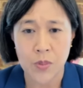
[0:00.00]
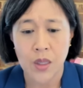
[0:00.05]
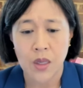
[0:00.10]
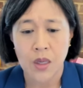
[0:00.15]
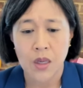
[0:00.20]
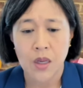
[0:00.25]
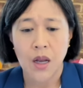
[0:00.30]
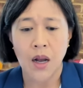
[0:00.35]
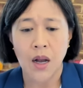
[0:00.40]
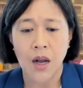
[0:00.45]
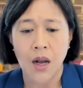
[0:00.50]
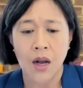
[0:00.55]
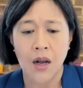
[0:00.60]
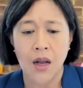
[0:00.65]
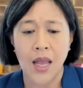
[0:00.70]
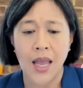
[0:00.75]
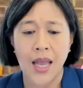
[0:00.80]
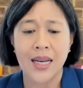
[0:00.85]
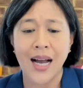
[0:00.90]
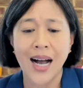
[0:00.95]
uh, and
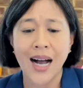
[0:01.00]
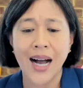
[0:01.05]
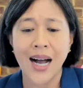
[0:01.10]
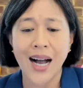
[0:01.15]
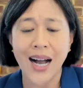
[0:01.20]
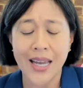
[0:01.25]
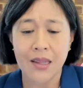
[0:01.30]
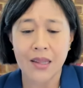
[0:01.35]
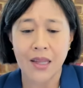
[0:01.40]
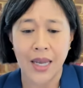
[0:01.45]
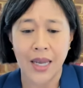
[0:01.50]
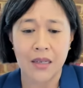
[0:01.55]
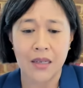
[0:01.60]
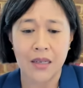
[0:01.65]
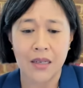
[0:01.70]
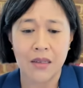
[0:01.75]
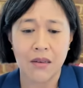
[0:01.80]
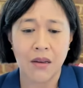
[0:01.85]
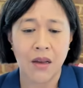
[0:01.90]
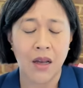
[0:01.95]
highlight
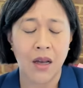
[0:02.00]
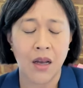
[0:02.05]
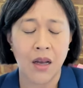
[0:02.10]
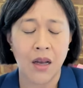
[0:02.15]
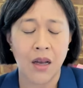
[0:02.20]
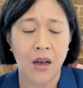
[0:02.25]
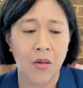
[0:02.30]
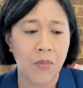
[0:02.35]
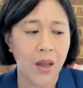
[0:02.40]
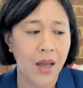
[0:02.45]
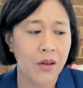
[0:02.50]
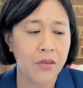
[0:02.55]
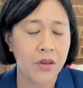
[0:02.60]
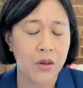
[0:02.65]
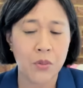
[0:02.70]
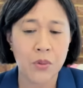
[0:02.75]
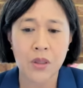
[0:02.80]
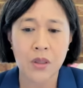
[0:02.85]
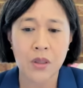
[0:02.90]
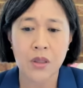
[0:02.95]
um, how they
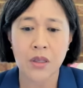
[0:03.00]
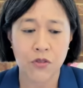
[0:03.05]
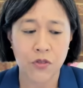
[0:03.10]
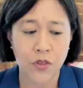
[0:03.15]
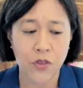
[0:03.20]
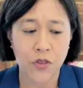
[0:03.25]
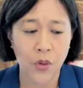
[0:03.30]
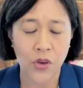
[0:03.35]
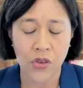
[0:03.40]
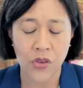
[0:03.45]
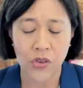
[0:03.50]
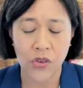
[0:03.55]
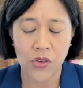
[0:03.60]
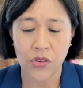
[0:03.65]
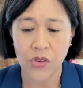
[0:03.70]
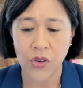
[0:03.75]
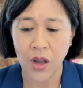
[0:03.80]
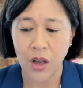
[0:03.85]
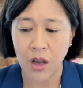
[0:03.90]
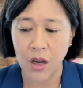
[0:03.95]
really focus
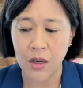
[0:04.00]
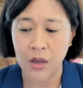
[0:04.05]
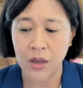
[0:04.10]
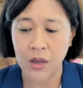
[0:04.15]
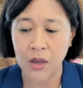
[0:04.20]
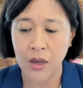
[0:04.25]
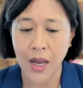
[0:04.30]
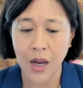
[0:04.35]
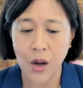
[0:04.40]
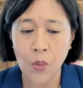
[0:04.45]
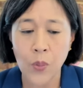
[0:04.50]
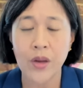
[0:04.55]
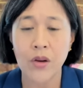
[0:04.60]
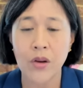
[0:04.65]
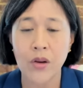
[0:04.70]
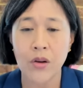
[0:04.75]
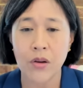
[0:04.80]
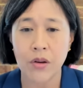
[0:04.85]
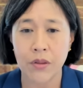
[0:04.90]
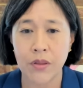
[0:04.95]
on how we are
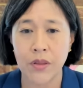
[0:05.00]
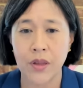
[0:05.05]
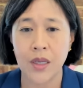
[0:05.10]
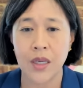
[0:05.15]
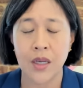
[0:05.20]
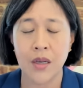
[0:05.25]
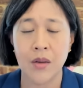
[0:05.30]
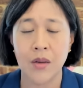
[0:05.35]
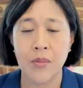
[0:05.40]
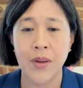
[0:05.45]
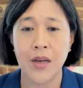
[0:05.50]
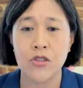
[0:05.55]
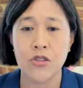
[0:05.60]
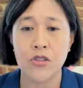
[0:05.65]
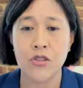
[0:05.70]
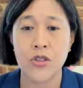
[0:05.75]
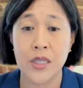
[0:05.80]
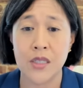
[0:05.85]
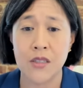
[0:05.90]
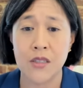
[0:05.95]
thinking about trade and
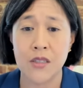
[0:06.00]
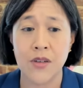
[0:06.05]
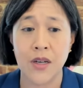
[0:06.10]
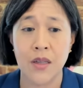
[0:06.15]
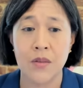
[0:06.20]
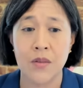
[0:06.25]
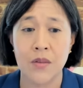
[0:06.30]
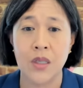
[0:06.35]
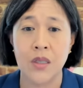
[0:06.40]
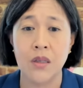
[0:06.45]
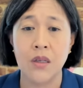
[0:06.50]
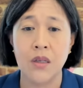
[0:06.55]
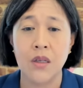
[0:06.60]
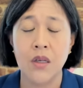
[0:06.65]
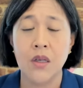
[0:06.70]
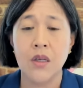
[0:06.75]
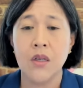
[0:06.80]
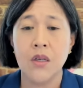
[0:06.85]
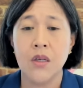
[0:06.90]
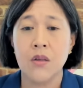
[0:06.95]
development.
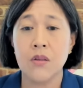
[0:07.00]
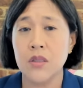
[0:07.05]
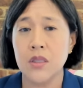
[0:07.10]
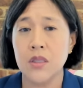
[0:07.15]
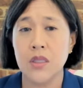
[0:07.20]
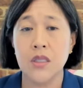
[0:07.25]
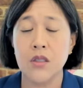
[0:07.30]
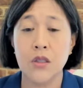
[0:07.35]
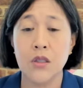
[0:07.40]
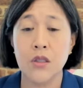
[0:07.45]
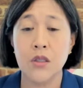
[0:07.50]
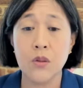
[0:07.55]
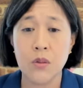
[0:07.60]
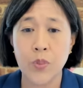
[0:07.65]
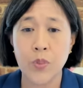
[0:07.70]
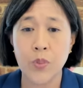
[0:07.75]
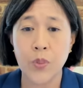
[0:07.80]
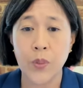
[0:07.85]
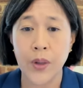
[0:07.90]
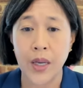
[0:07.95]
Cristina, to your
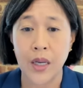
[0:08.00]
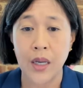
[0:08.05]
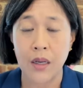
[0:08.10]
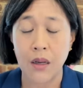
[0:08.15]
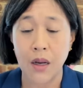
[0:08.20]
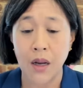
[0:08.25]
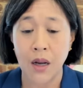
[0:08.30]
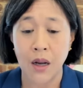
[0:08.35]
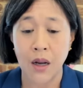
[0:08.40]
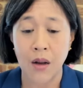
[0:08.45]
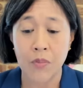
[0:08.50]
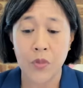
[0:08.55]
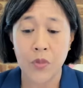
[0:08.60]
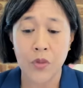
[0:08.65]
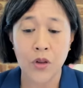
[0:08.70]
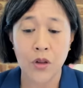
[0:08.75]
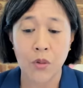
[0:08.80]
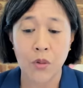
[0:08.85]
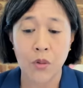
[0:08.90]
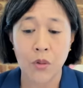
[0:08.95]
point, um, the
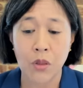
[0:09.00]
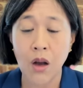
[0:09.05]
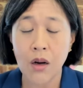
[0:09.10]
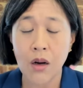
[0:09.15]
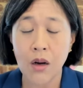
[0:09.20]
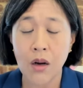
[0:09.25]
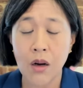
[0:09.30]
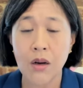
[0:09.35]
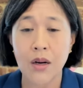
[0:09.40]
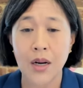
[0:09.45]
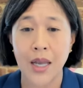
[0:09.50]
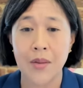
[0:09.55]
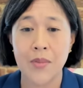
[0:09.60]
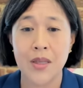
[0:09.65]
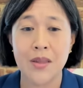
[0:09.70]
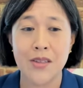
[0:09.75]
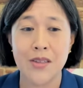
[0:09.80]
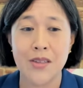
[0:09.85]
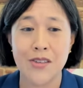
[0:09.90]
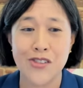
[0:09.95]
longer I am in this
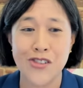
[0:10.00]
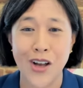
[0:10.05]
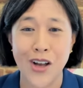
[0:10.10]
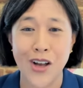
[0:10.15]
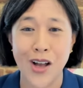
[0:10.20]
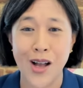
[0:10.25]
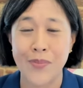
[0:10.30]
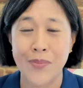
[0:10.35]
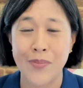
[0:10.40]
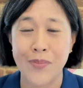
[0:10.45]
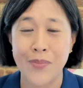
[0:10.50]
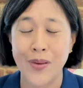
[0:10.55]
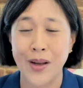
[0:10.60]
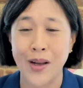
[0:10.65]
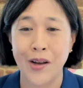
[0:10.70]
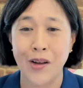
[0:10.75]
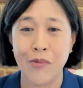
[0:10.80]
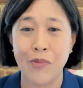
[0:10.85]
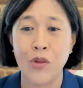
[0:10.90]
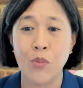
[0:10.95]
job, uh, the
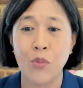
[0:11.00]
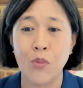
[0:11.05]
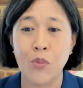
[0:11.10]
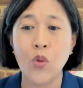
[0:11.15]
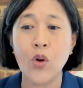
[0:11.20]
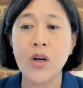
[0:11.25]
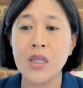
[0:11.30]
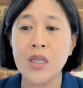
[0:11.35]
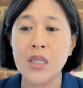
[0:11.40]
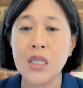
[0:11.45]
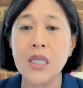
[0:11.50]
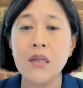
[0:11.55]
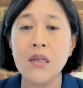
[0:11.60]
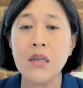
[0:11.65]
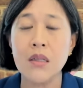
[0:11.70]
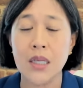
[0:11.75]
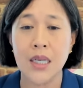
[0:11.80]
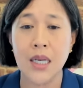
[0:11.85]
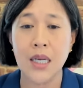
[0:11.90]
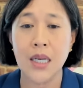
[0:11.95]
more clearly
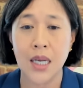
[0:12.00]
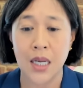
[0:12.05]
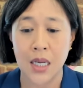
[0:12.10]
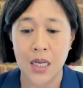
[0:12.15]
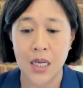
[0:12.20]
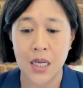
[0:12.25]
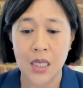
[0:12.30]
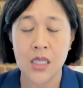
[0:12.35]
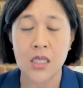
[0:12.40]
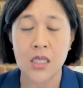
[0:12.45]
it is,